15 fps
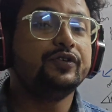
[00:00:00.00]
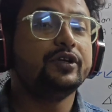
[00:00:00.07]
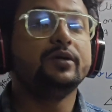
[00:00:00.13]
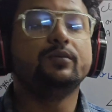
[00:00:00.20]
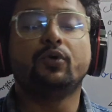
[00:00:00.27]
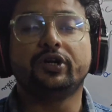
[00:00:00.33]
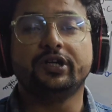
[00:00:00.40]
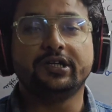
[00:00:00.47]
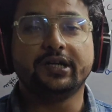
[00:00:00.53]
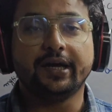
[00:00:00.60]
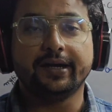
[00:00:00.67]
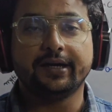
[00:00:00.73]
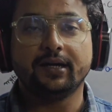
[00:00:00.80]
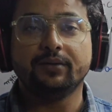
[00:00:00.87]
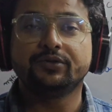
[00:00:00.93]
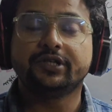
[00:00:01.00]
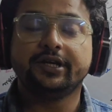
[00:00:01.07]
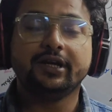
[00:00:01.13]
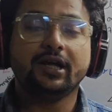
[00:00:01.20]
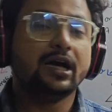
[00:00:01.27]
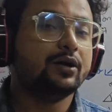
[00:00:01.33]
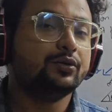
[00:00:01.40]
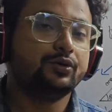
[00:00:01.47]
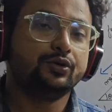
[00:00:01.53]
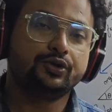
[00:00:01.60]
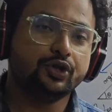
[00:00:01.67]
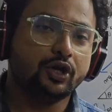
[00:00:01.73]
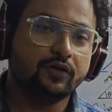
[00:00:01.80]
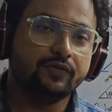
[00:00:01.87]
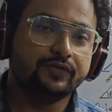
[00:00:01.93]
free body diagrams and how to
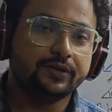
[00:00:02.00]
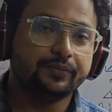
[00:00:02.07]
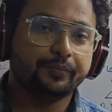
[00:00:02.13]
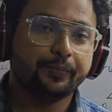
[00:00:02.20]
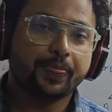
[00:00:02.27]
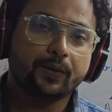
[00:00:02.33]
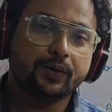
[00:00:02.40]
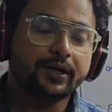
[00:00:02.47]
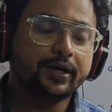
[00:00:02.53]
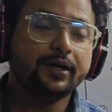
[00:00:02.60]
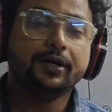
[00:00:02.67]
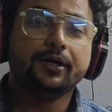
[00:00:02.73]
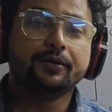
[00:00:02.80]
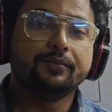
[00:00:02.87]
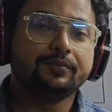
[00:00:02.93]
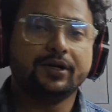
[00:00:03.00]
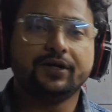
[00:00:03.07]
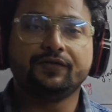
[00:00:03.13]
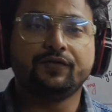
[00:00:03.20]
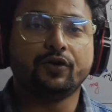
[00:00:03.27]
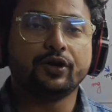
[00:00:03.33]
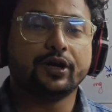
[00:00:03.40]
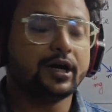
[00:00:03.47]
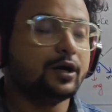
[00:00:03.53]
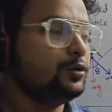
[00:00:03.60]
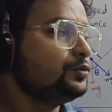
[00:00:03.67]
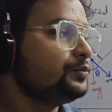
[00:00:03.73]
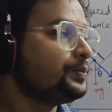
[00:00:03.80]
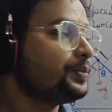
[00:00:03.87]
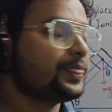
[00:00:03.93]
solve them. Okay, but for
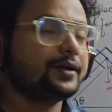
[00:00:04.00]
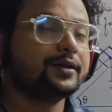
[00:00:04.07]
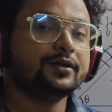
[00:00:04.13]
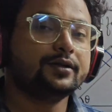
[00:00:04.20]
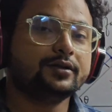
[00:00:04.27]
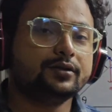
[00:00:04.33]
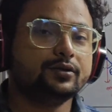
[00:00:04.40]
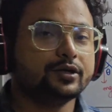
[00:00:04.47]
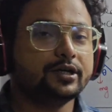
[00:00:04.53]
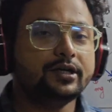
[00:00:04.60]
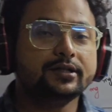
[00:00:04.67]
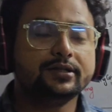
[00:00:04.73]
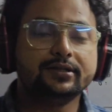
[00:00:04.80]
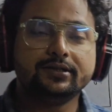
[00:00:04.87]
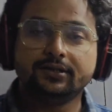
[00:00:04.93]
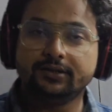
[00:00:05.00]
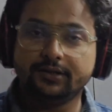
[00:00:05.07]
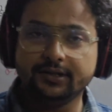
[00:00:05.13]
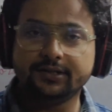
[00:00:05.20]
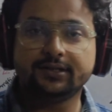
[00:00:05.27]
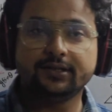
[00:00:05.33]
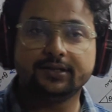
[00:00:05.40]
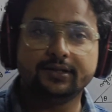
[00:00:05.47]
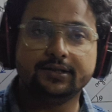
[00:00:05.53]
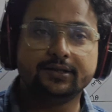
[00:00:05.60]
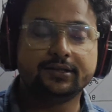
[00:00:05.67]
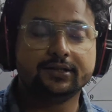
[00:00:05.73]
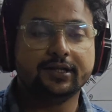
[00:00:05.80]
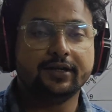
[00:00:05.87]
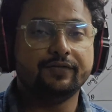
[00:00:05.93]
now, okay, this
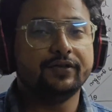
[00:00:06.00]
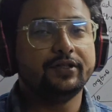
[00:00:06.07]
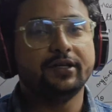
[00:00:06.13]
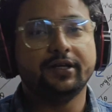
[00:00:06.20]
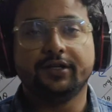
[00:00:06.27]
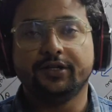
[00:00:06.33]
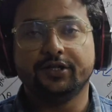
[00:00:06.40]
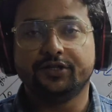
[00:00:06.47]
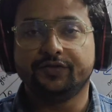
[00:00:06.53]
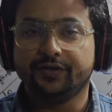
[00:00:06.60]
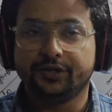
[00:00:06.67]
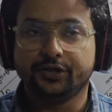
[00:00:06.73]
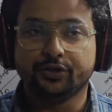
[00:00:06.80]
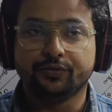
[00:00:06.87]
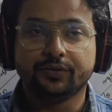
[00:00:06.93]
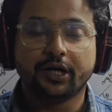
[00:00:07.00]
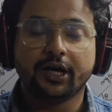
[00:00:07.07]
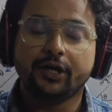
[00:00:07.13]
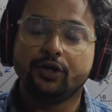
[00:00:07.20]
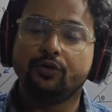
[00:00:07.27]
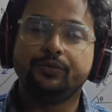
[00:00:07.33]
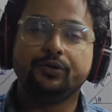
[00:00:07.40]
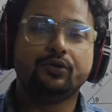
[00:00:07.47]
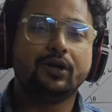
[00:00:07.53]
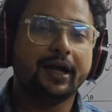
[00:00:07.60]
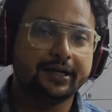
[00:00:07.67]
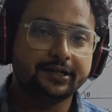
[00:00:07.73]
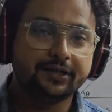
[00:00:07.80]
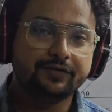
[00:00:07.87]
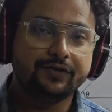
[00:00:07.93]
is everything in this video. I hope you
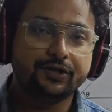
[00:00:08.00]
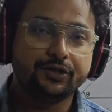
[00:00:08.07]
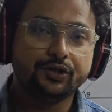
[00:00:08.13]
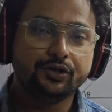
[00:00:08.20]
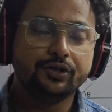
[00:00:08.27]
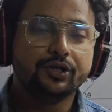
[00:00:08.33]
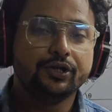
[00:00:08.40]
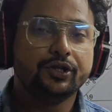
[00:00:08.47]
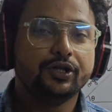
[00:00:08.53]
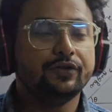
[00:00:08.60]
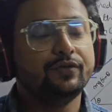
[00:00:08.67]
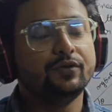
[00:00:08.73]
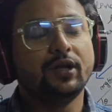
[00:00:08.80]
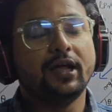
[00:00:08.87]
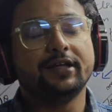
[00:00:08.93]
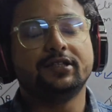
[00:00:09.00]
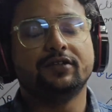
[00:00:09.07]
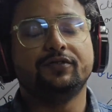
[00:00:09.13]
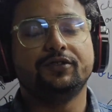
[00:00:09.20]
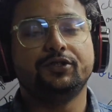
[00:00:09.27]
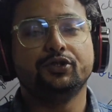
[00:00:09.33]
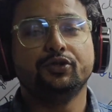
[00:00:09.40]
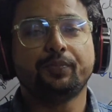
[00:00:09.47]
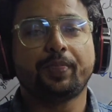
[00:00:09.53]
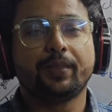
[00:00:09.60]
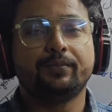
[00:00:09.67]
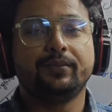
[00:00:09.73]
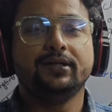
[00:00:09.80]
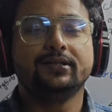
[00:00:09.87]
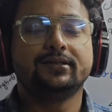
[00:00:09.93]
like the video. If you like the video,
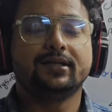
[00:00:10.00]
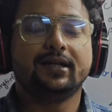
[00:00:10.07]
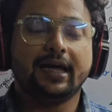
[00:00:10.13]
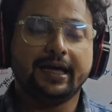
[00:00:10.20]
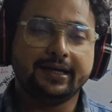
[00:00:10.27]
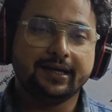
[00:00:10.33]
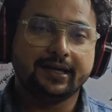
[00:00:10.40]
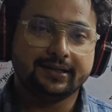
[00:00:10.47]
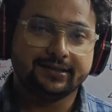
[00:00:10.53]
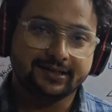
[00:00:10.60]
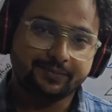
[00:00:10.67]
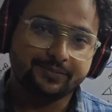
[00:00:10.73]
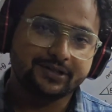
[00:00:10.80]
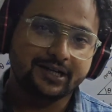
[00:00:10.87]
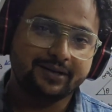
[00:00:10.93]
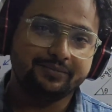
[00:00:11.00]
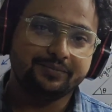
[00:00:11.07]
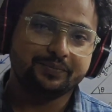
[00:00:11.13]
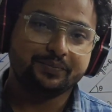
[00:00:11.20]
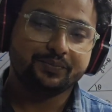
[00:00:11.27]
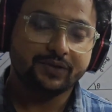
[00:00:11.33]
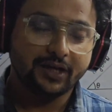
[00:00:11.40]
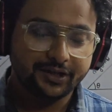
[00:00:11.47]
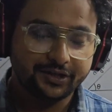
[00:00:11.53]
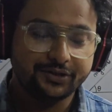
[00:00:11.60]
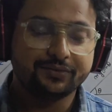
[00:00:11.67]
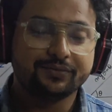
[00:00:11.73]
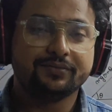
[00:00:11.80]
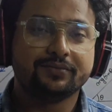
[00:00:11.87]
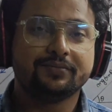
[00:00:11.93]
please like and subscribe. Thank
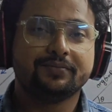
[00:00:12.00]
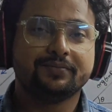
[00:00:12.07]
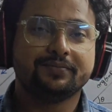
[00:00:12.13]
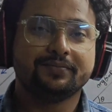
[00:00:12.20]
you.